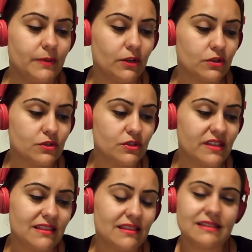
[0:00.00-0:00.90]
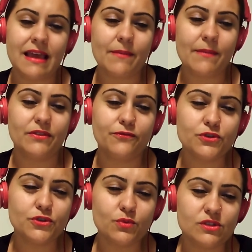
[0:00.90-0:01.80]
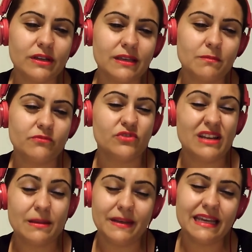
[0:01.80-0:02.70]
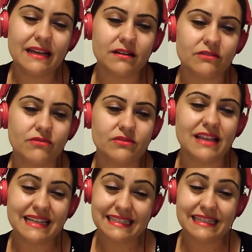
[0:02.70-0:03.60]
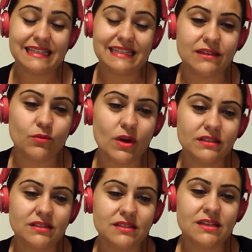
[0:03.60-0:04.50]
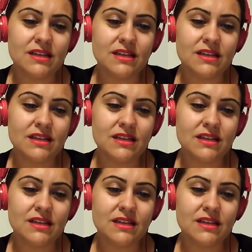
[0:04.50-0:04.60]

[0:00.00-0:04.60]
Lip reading: because you said at the time that the future was looking really bleak around 1991.